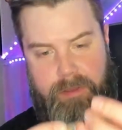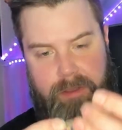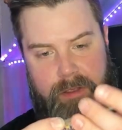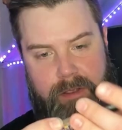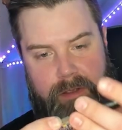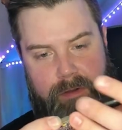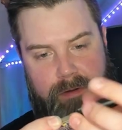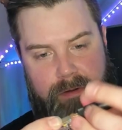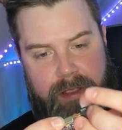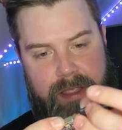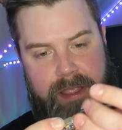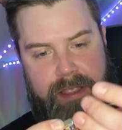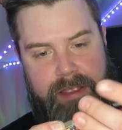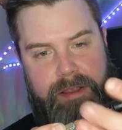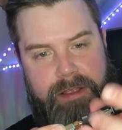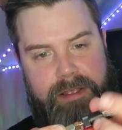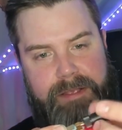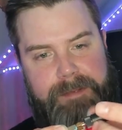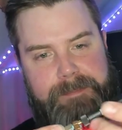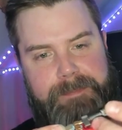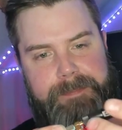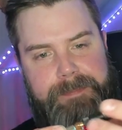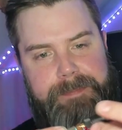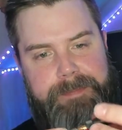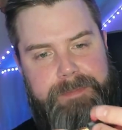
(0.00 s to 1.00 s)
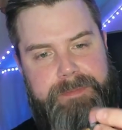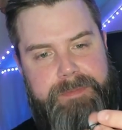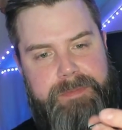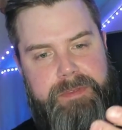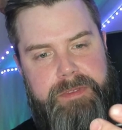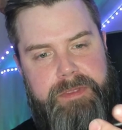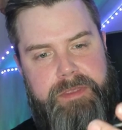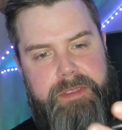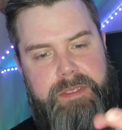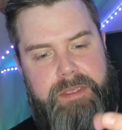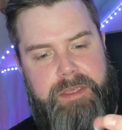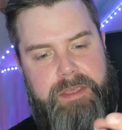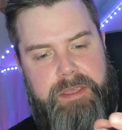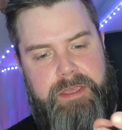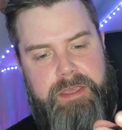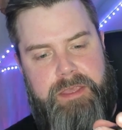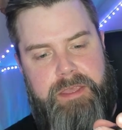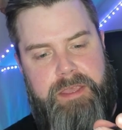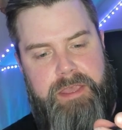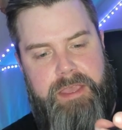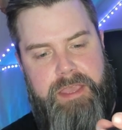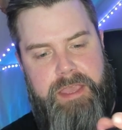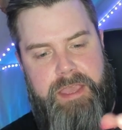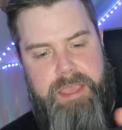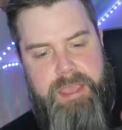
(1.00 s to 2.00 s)
All right,
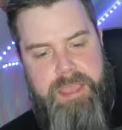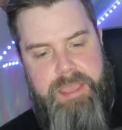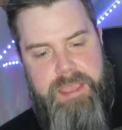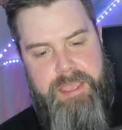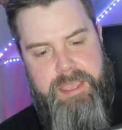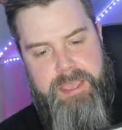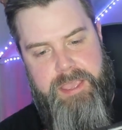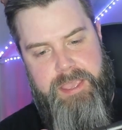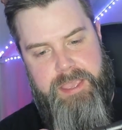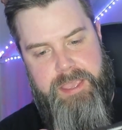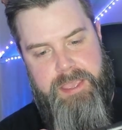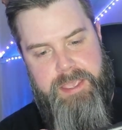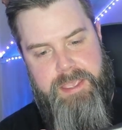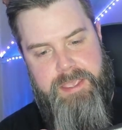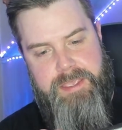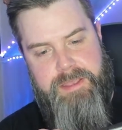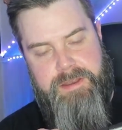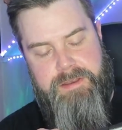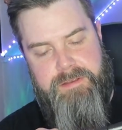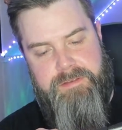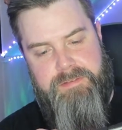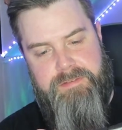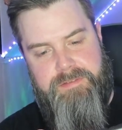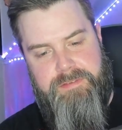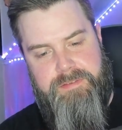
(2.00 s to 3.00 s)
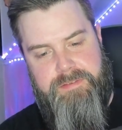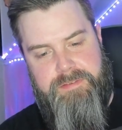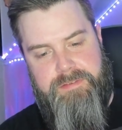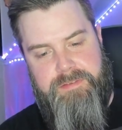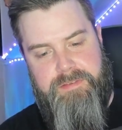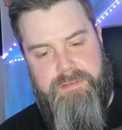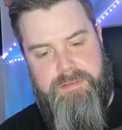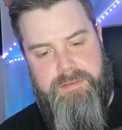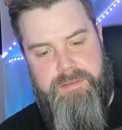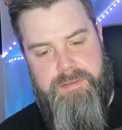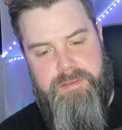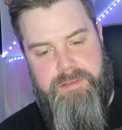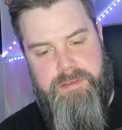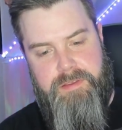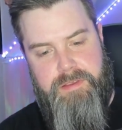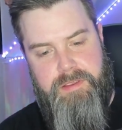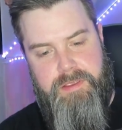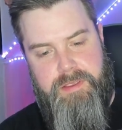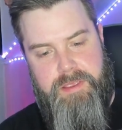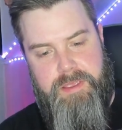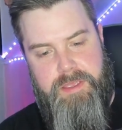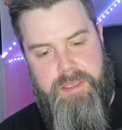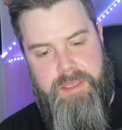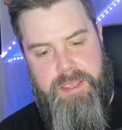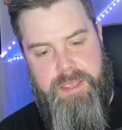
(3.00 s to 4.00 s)
and
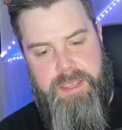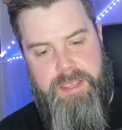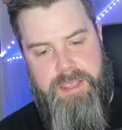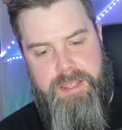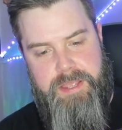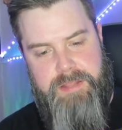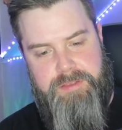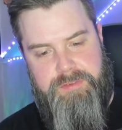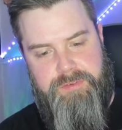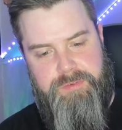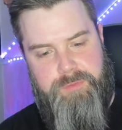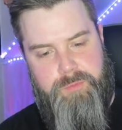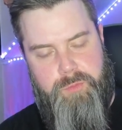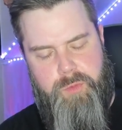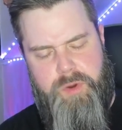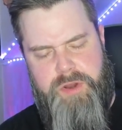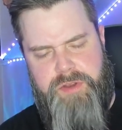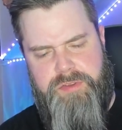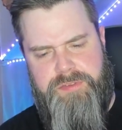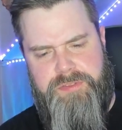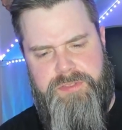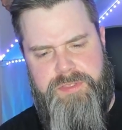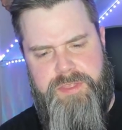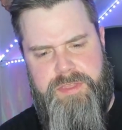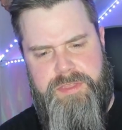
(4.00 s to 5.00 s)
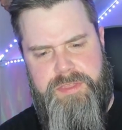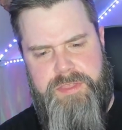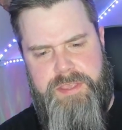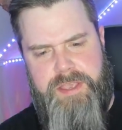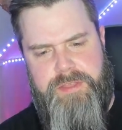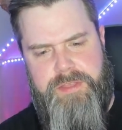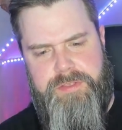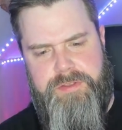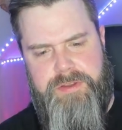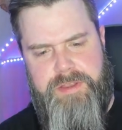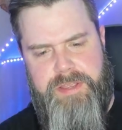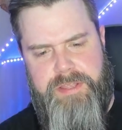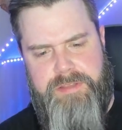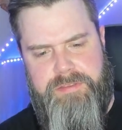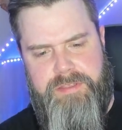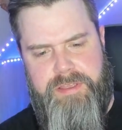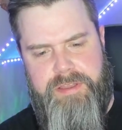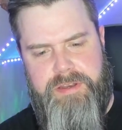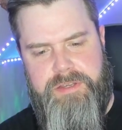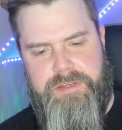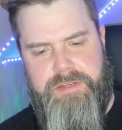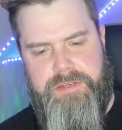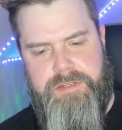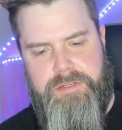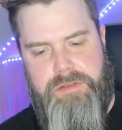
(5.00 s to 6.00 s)
it's worse than the other
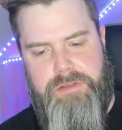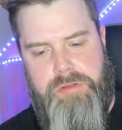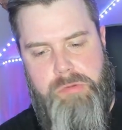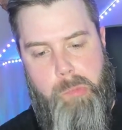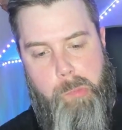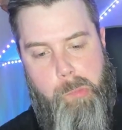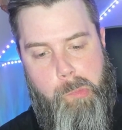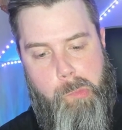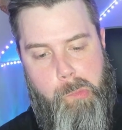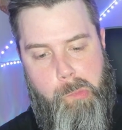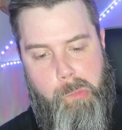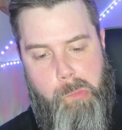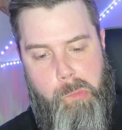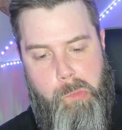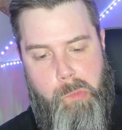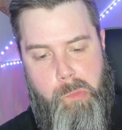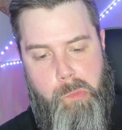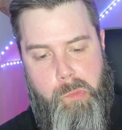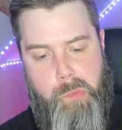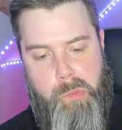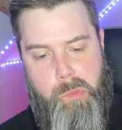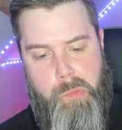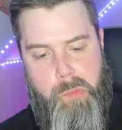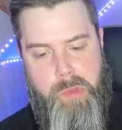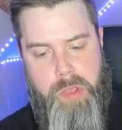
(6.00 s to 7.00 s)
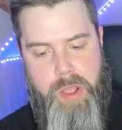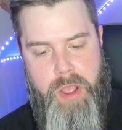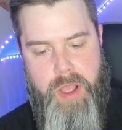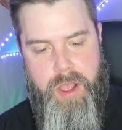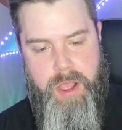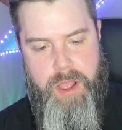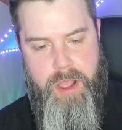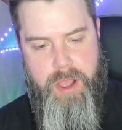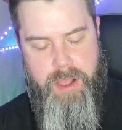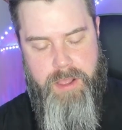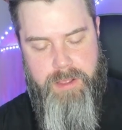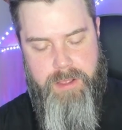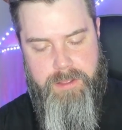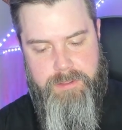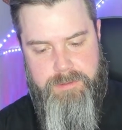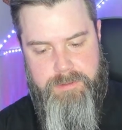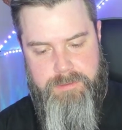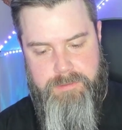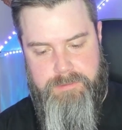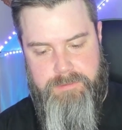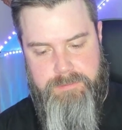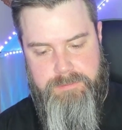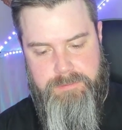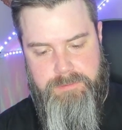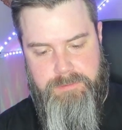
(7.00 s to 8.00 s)
antenna. Huh.
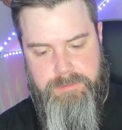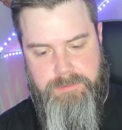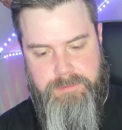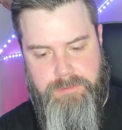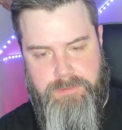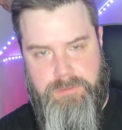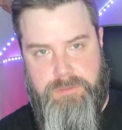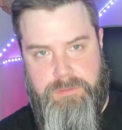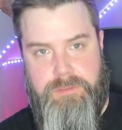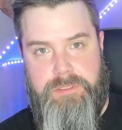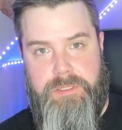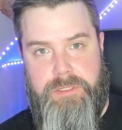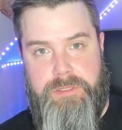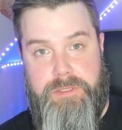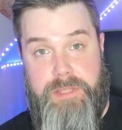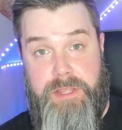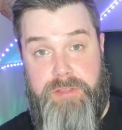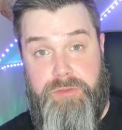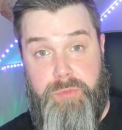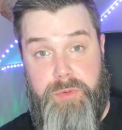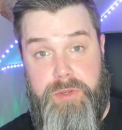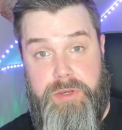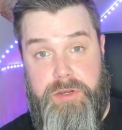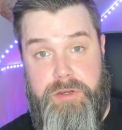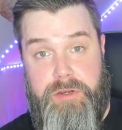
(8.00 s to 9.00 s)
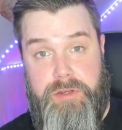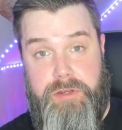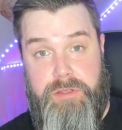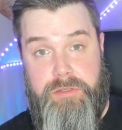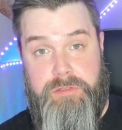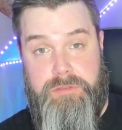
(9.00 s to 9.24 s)
That's weird.